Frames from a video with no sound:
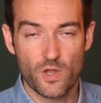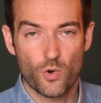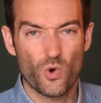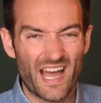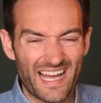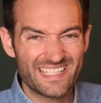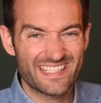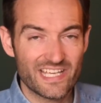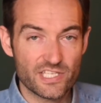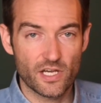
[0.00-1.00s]
or as
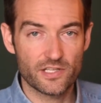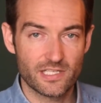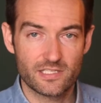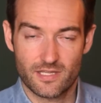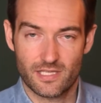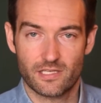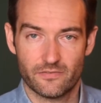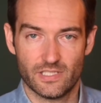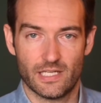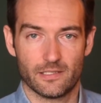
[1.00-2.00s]
they're starting to think of
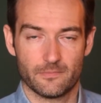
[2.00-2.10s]
selling.